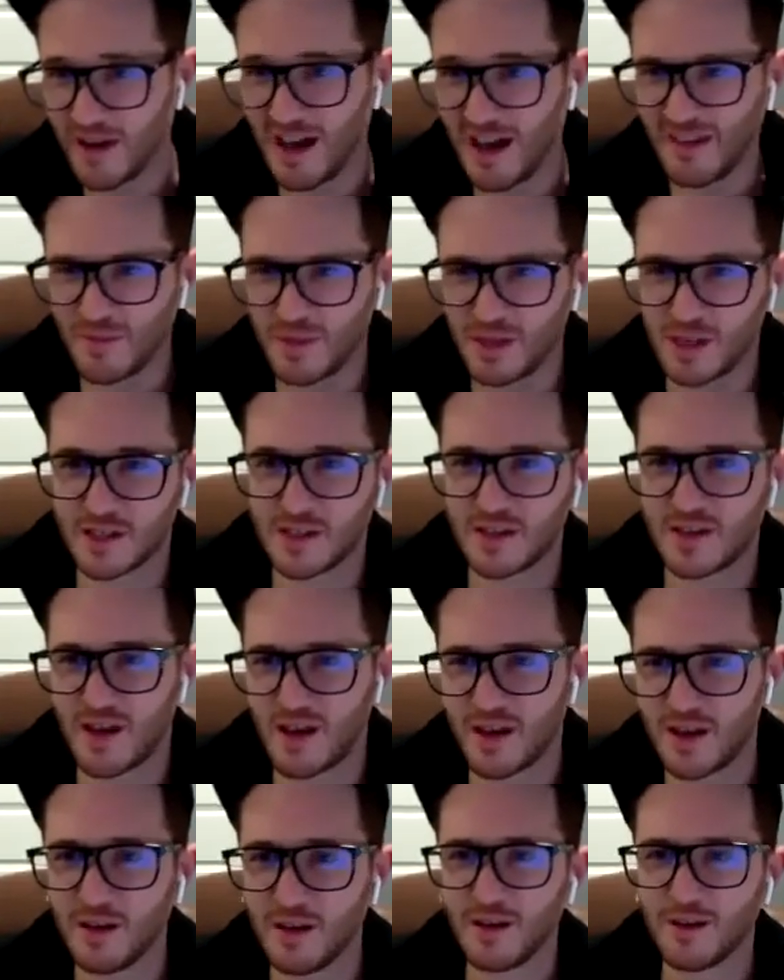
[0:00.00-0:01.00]
5 minutes a
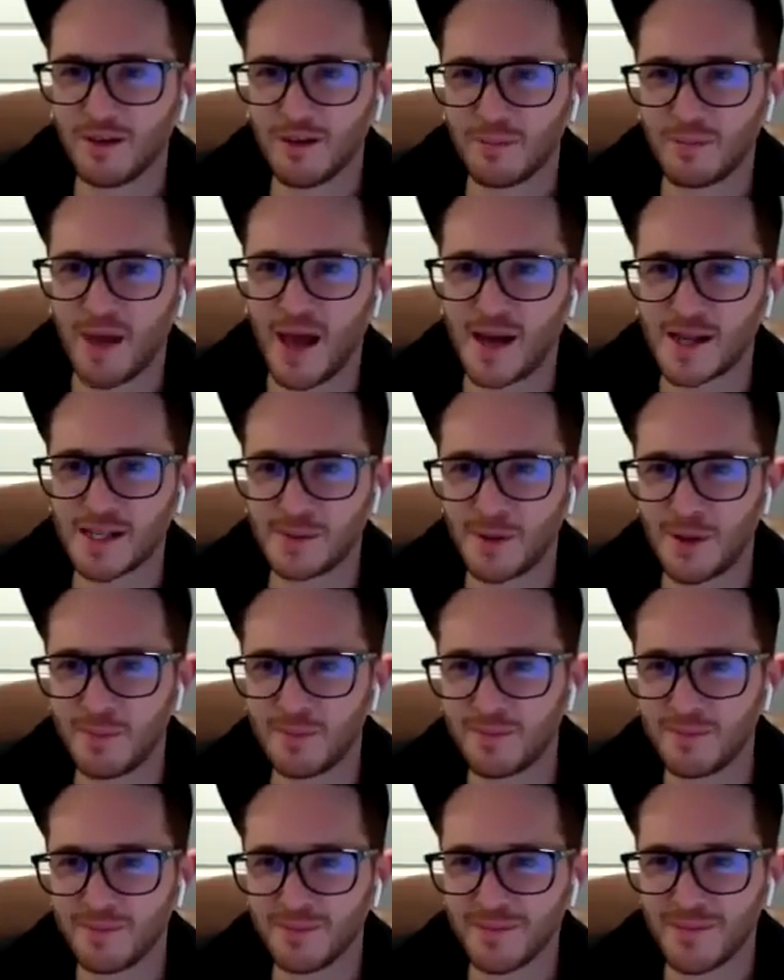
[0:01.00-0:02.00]
day
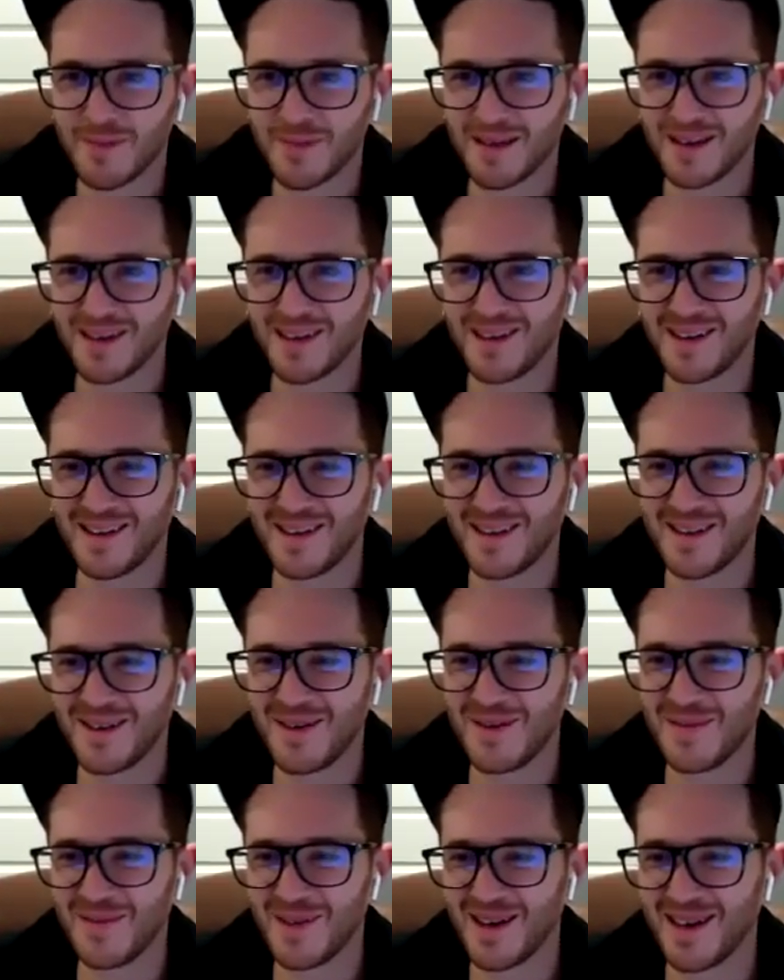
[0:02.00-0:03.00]
maximum.
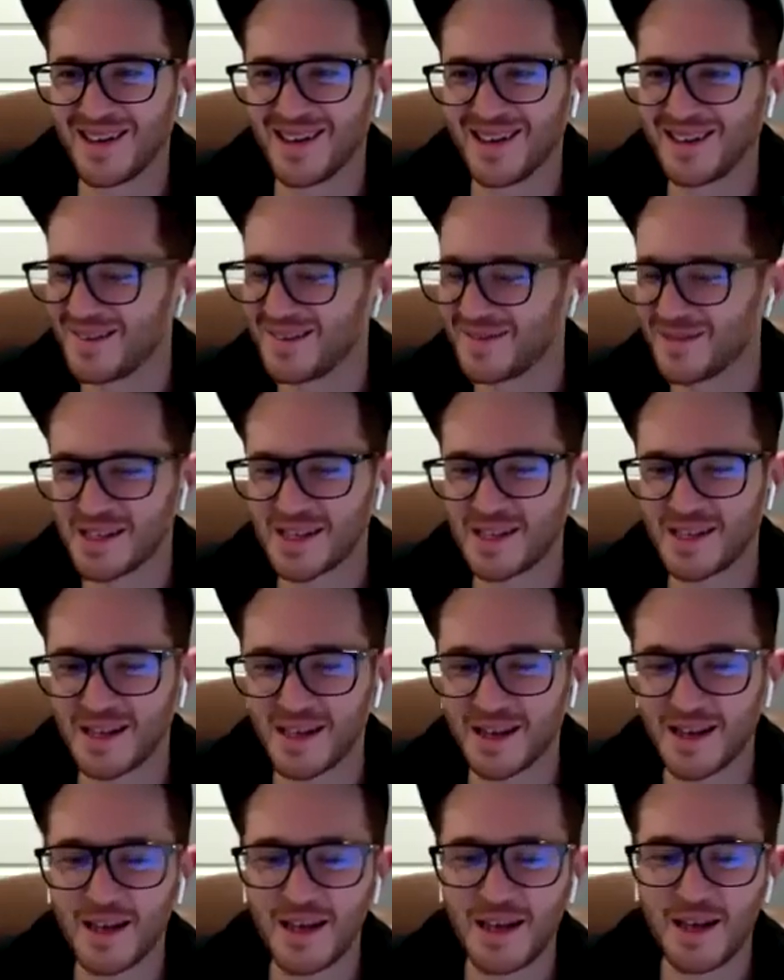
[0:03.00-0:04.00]
But I'm just
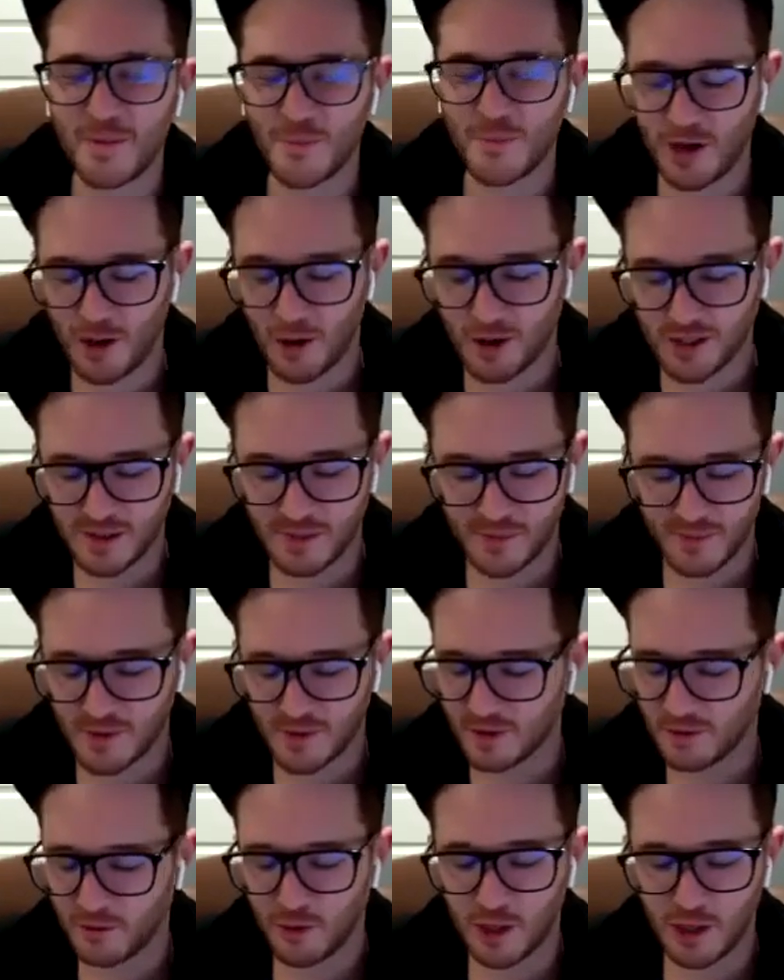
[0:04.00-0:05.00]
kidding. But awesome,
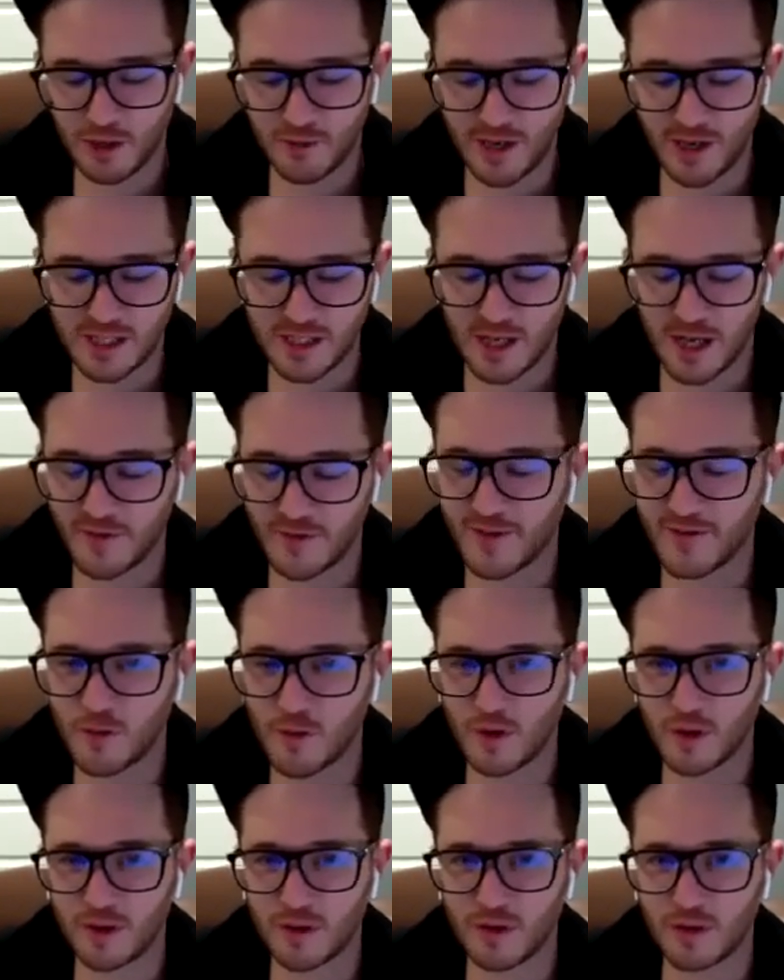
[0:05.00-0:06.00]
really great stuff.
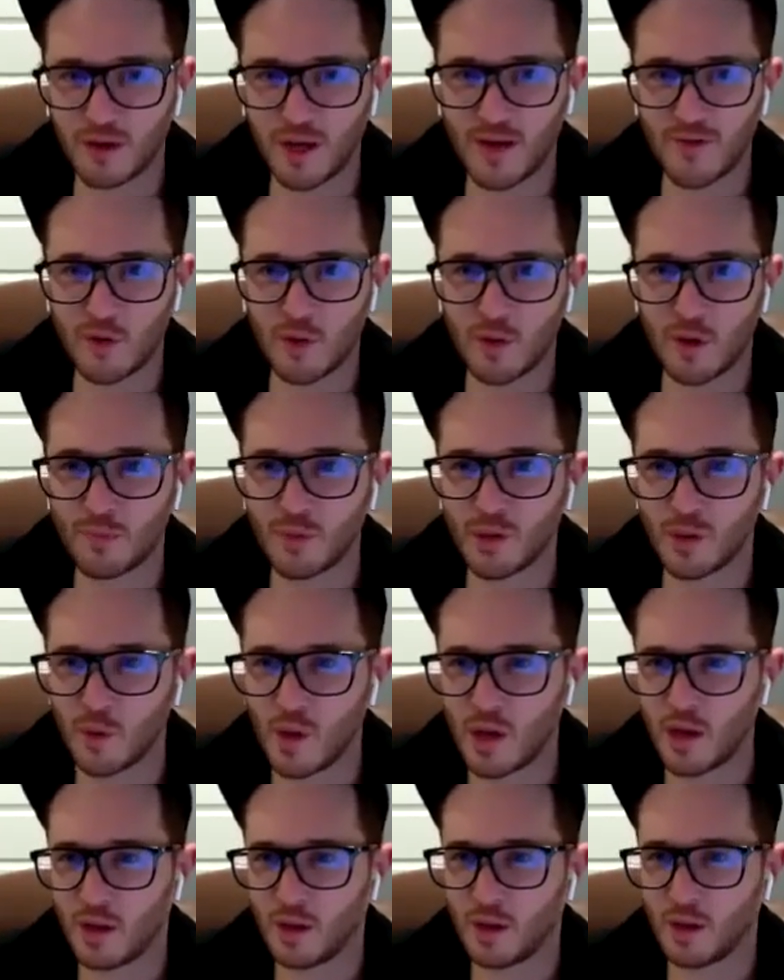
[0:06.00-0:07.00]
Everyone be
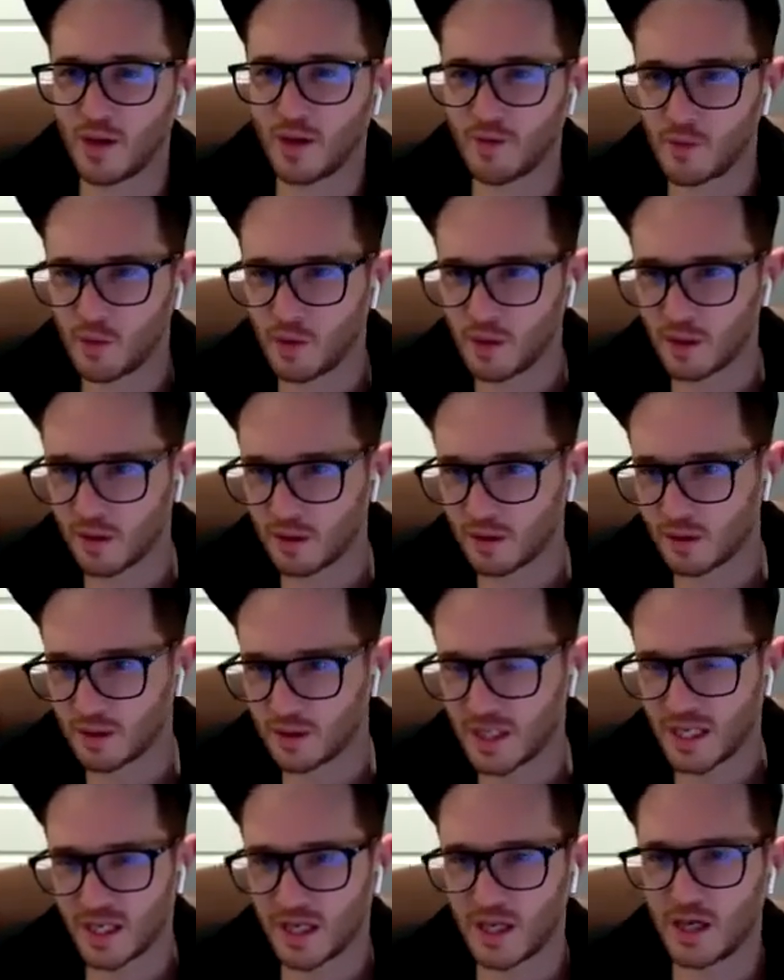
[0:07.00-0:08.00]
well. Everyone
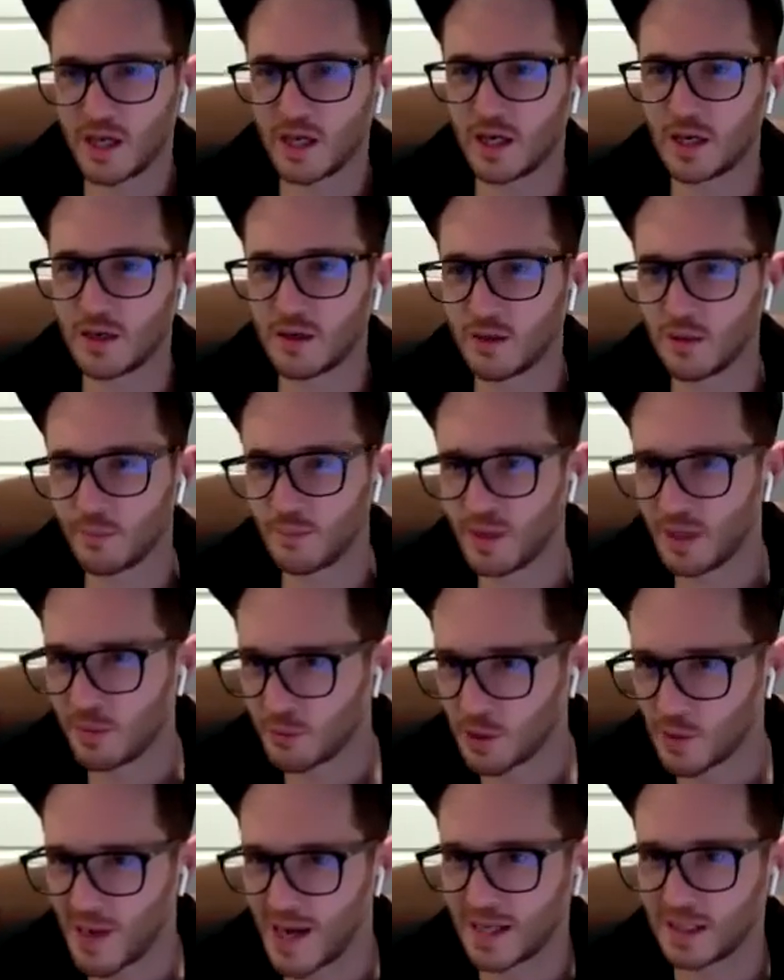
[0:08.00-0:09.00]
take care.
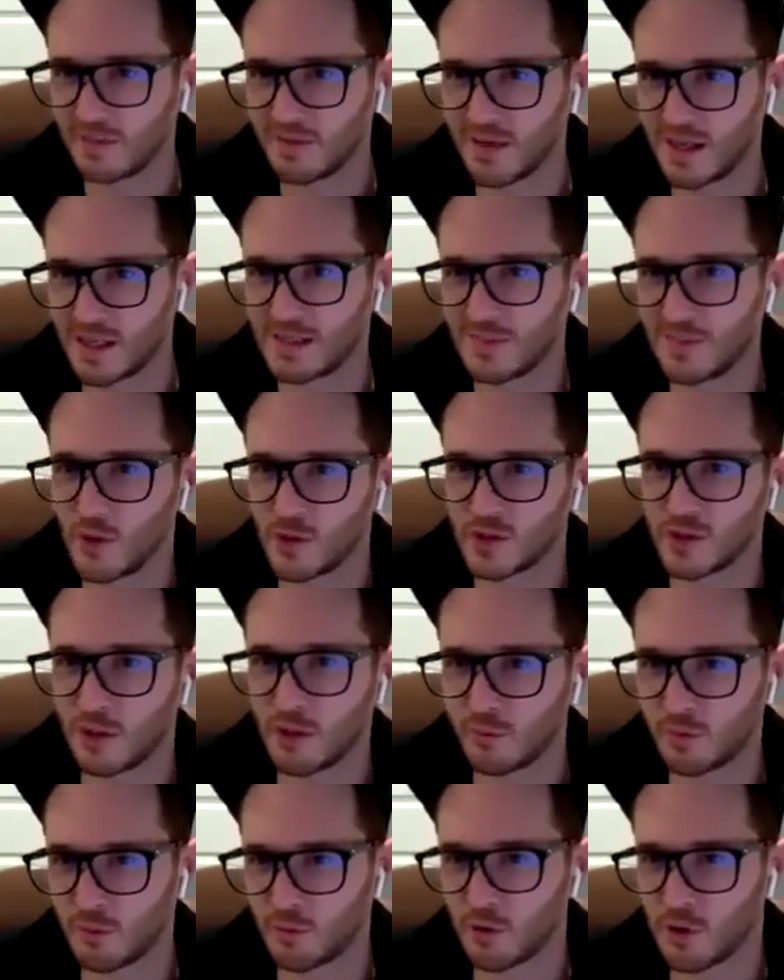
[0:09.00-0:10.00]
Be proactive. That's the most
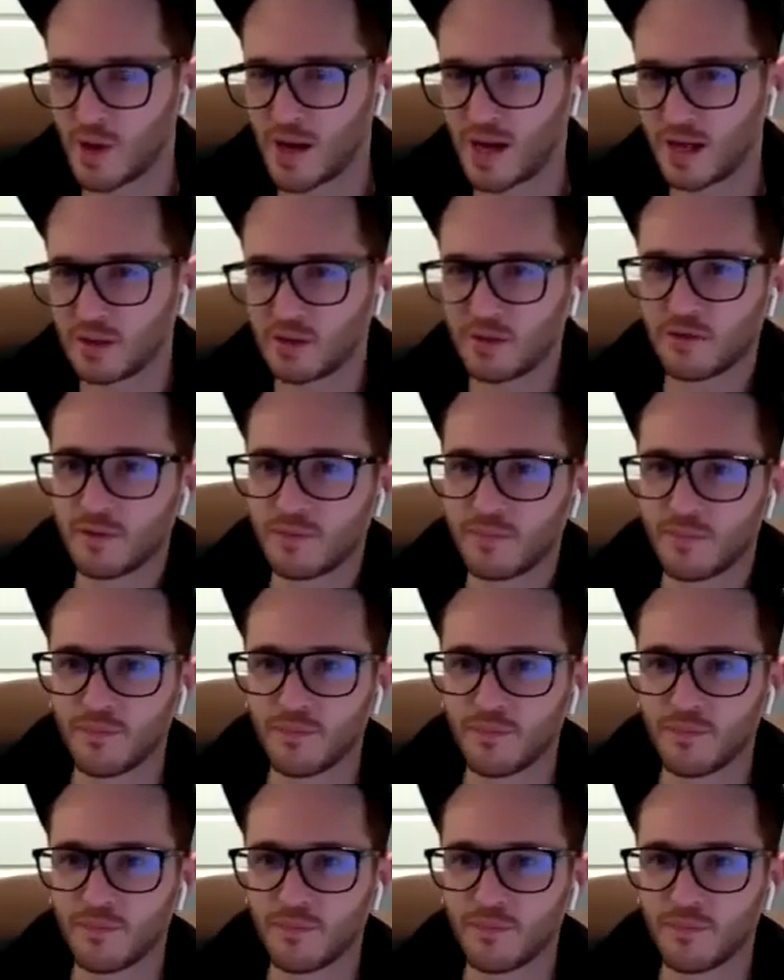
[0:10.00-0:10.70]
thing. Be proactive.